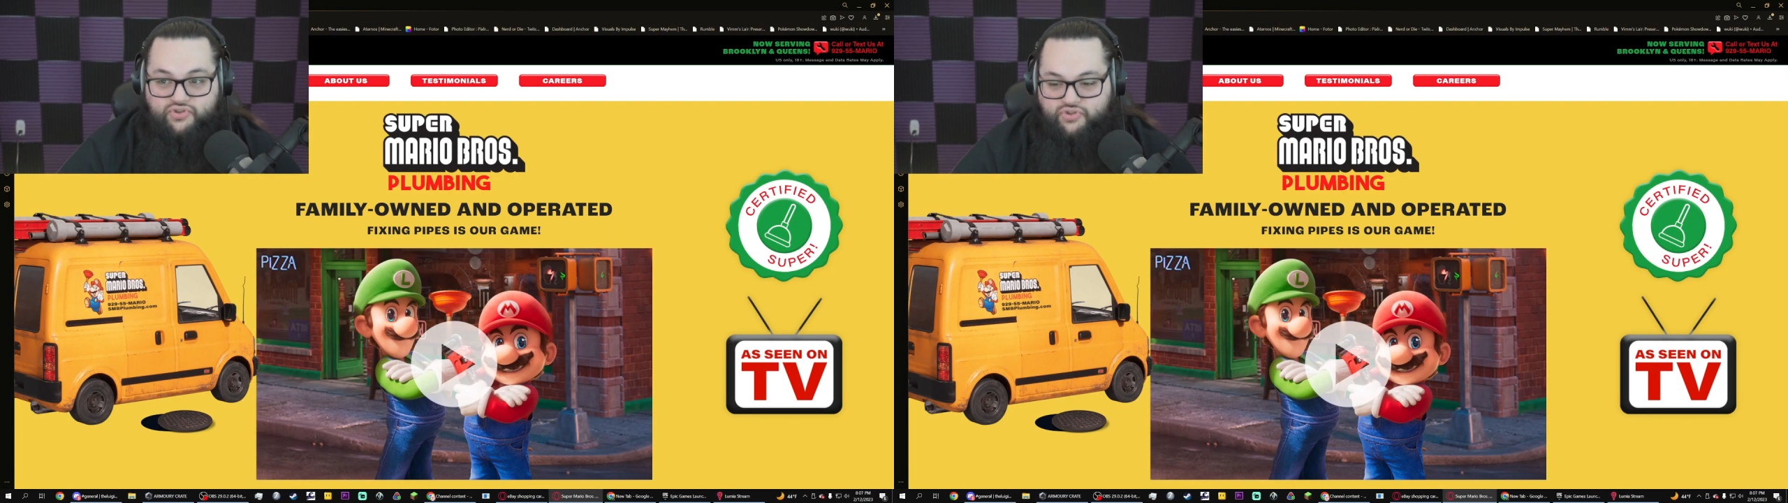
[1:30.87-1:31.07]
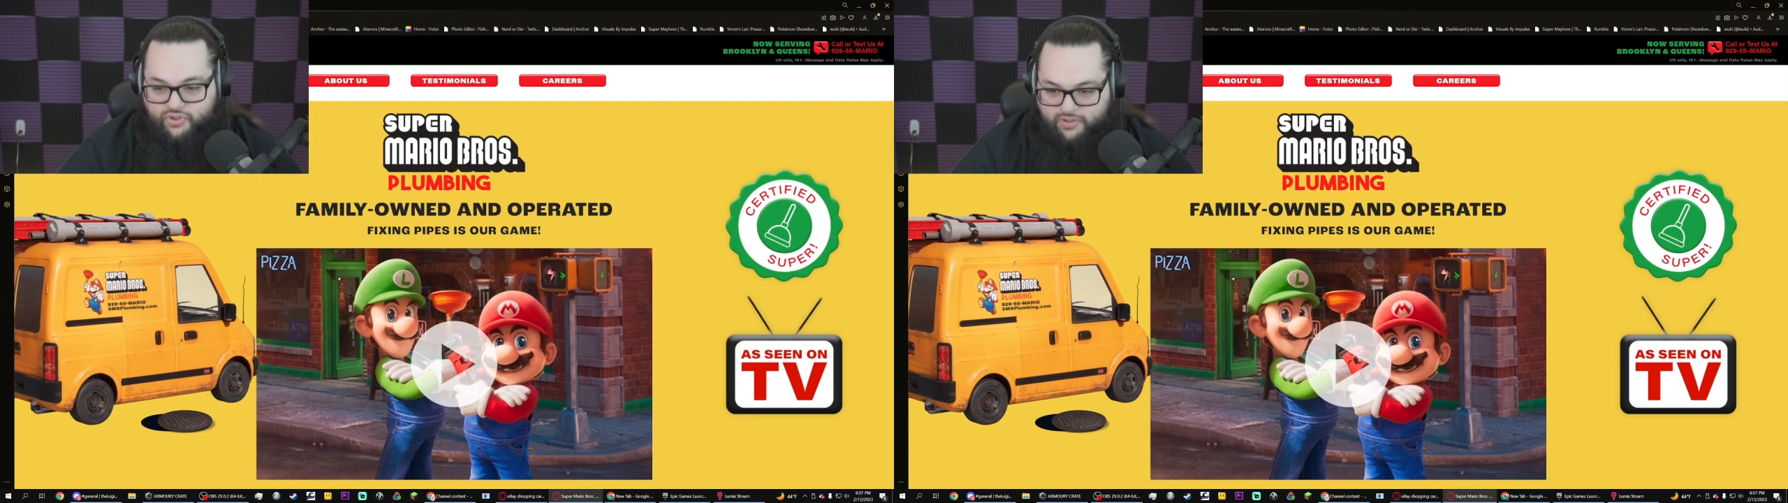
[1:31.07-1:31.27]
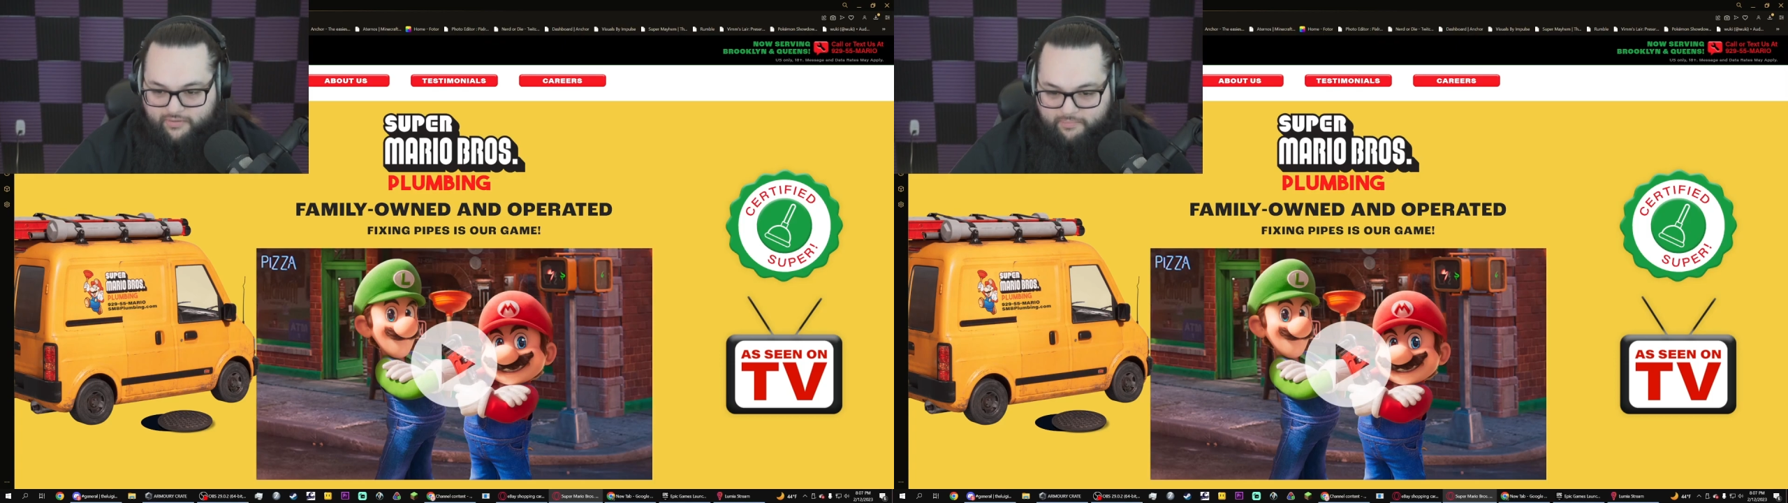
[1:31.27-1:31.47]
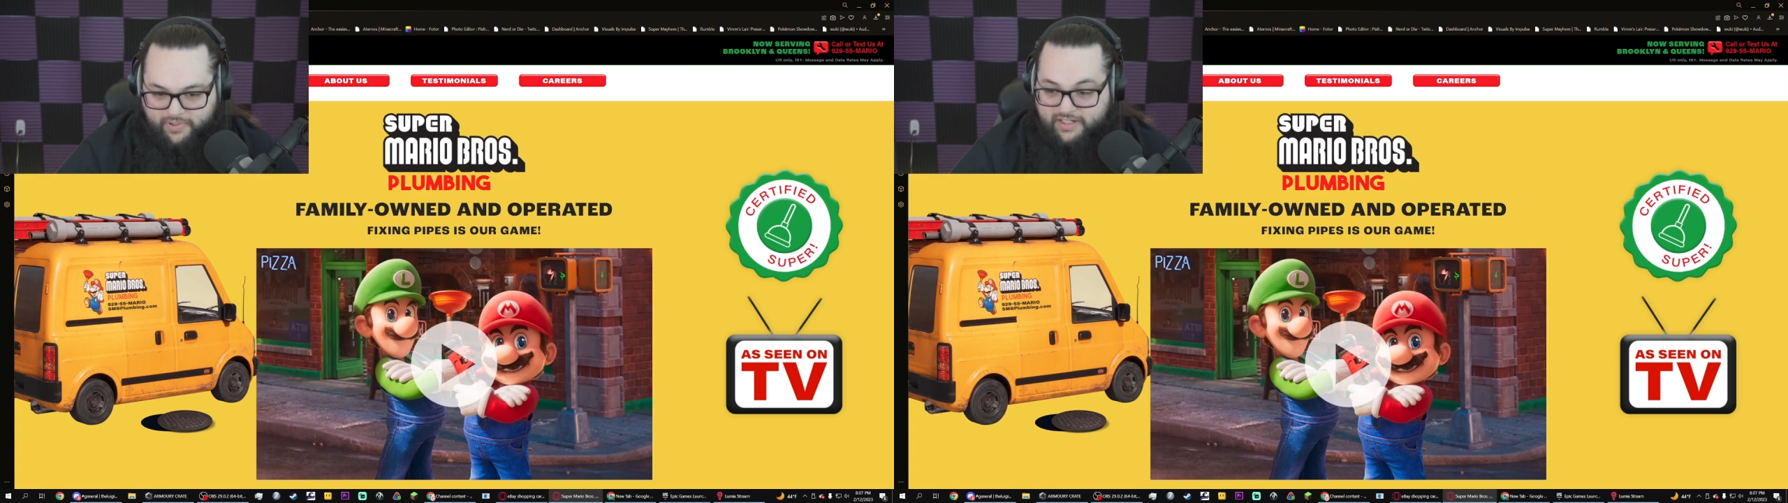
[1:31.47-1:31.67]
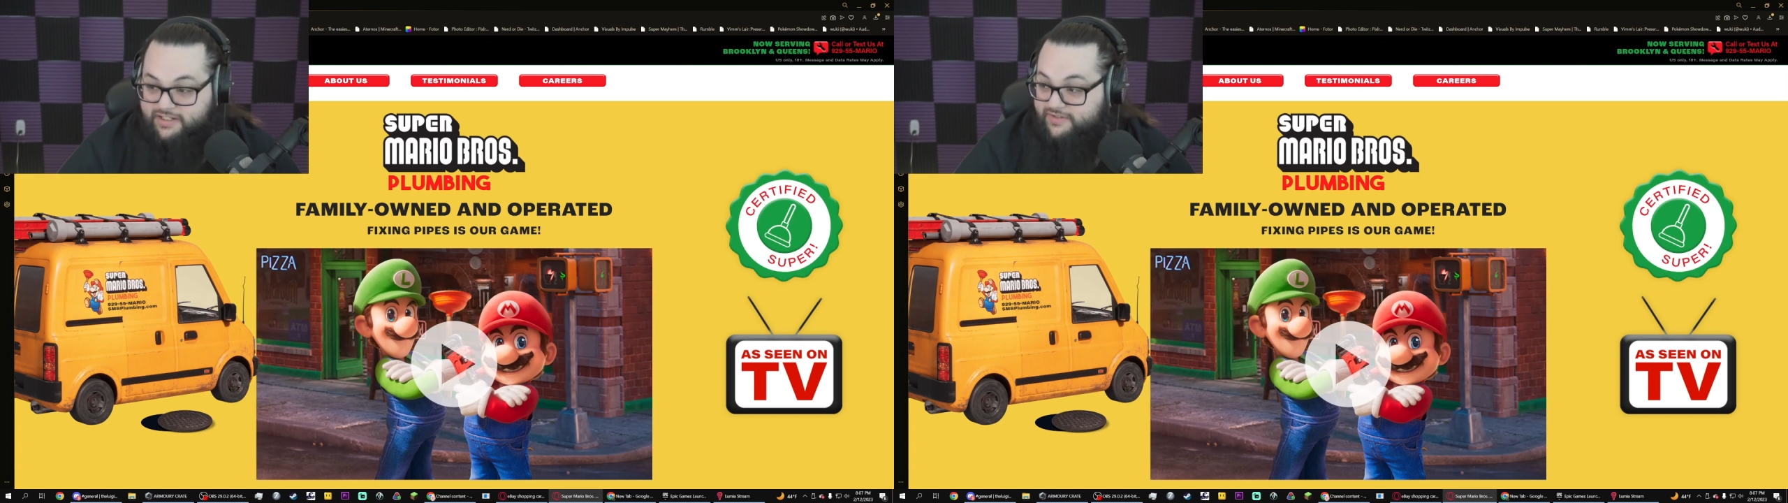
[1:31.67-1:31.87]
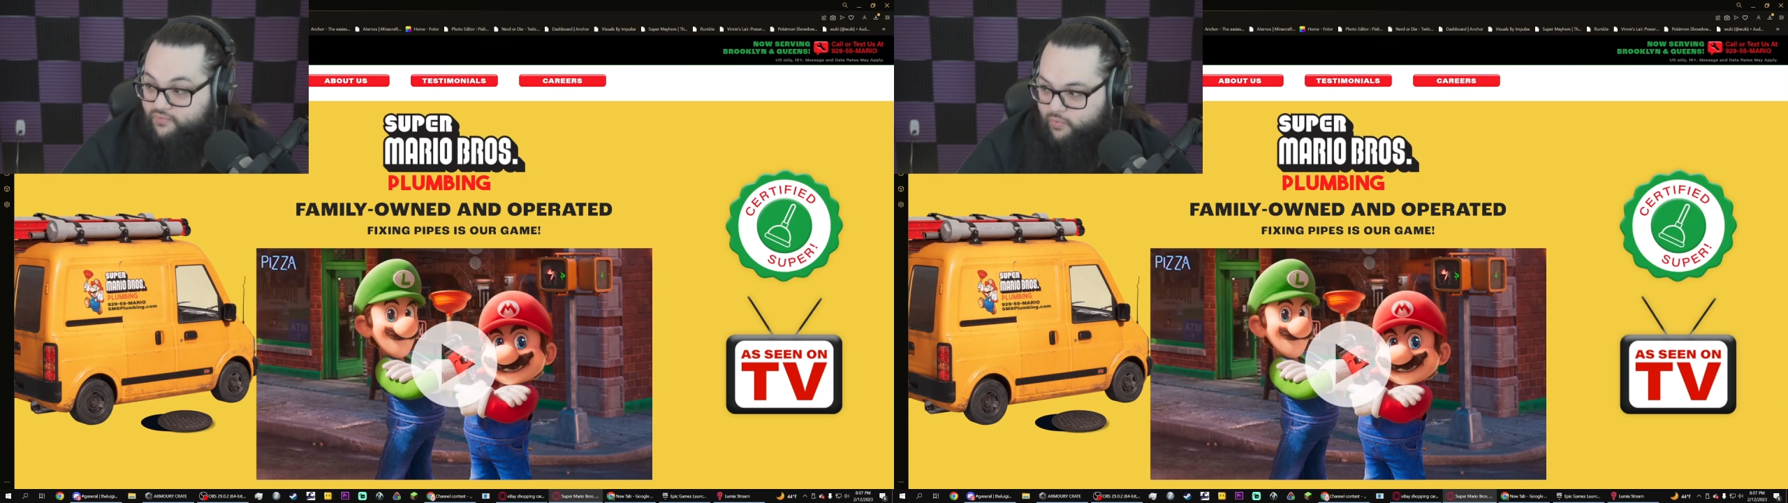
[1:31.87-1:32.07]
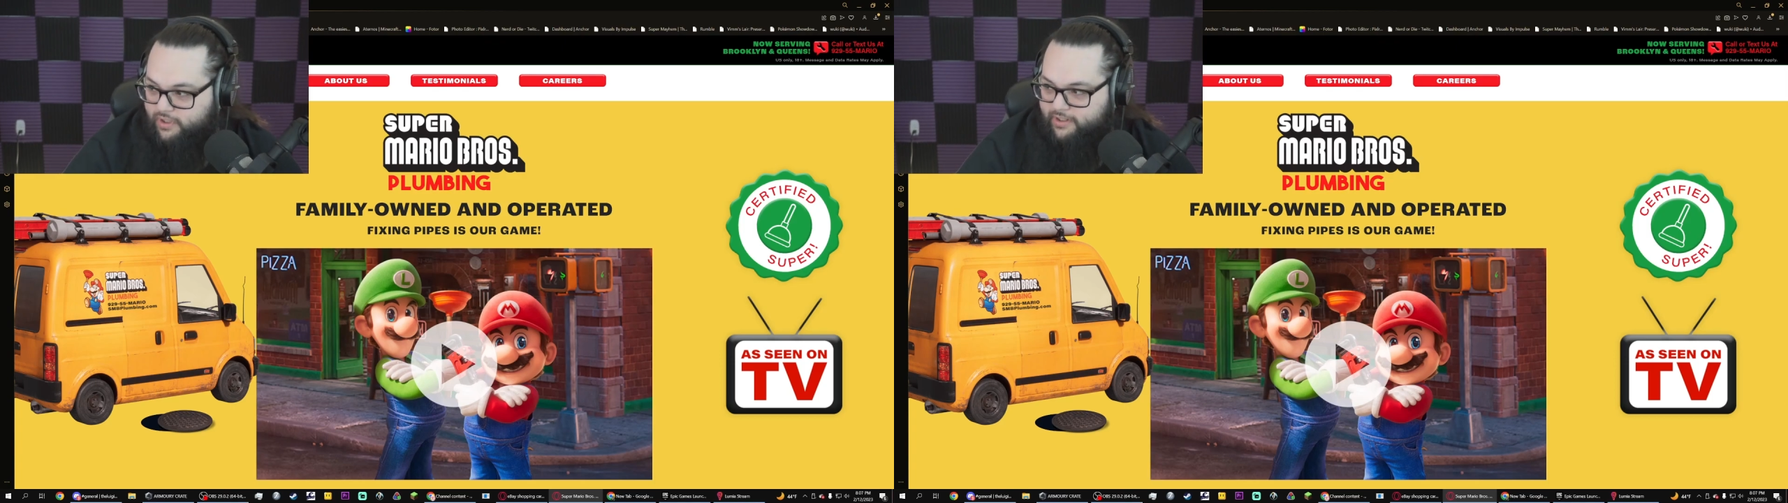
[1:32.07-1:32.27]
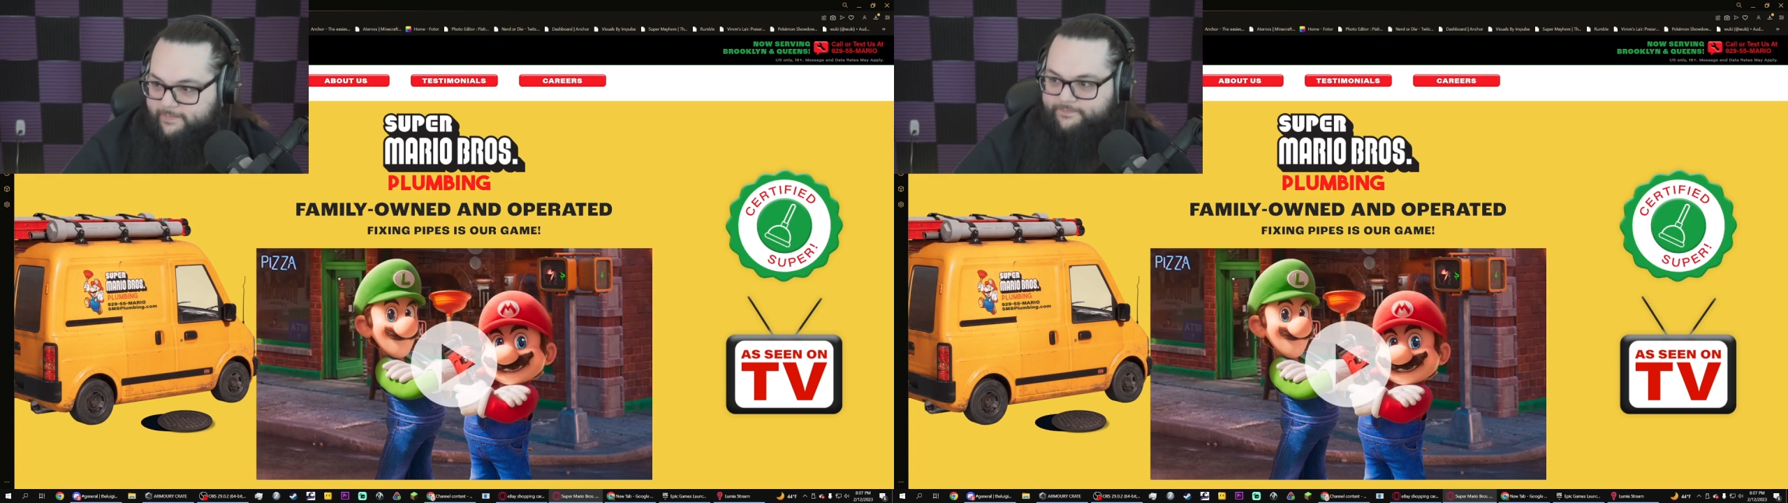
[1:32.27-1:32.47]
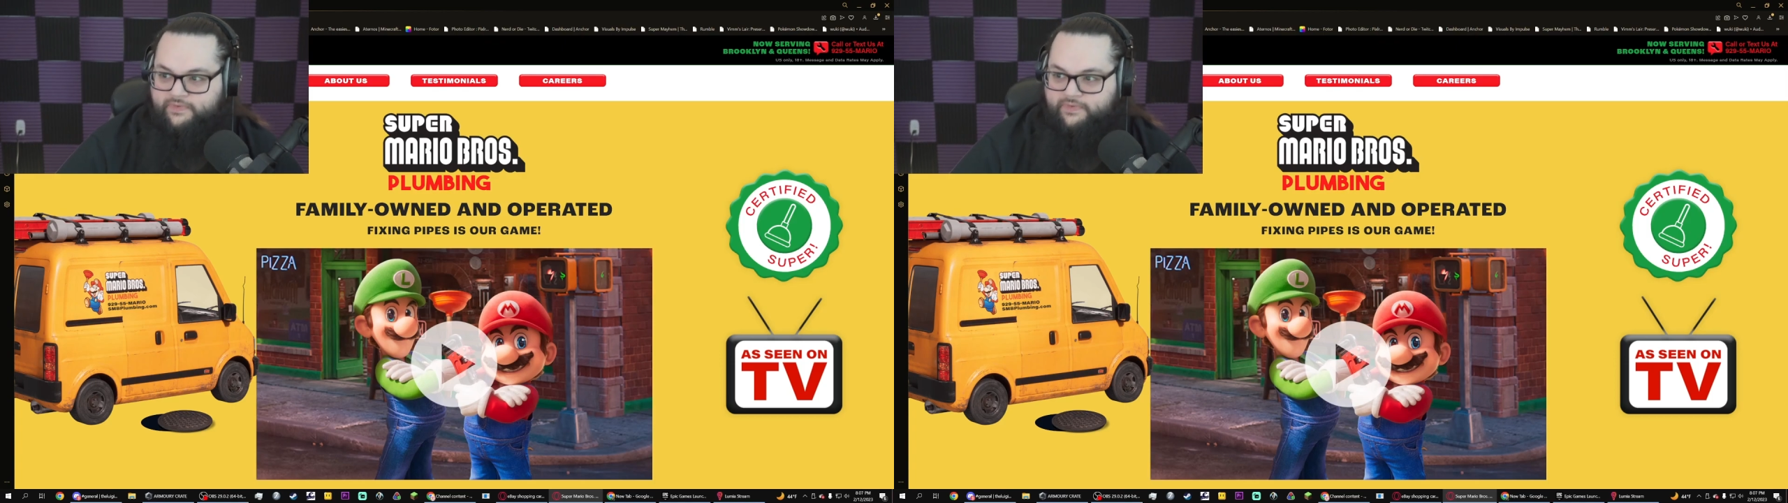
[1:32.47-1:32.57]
sure, but it does work.